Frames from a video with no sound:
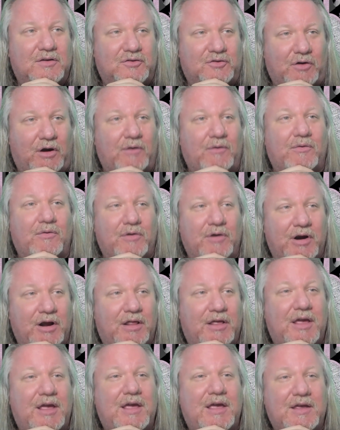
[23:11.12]
So I
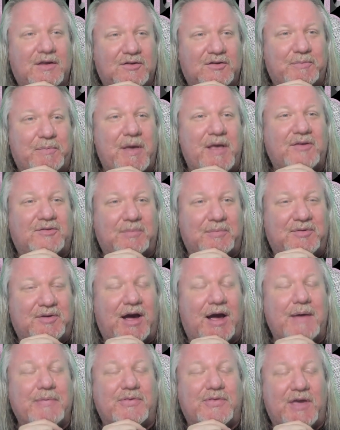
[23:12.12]
really Spend some
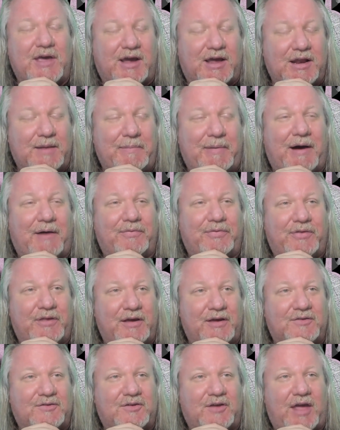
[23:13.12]
time thinking about
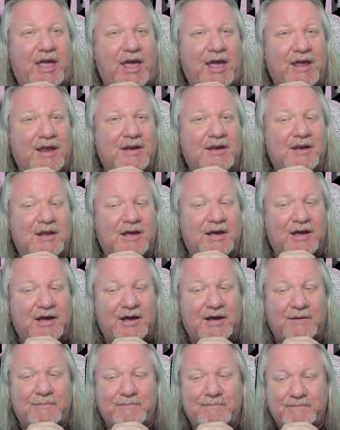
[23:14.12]
this, and
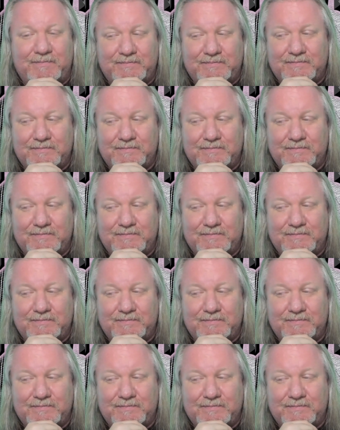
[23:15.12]
um,